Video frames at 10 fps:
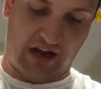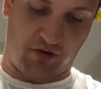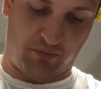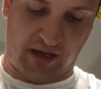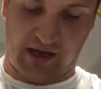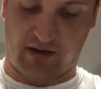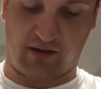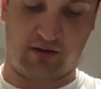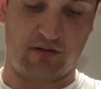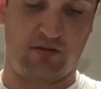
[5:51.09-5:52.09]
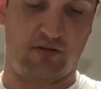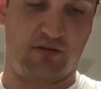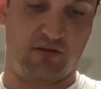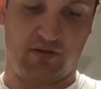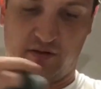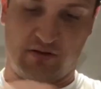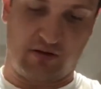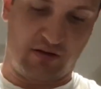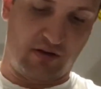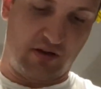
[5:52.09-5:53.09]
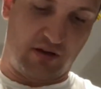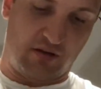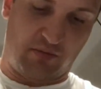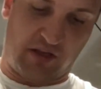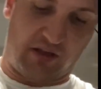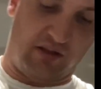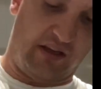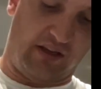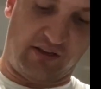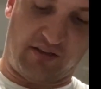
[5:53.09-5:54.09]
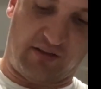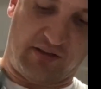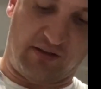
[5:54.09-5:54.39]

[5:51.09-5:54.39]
out padding and make it less.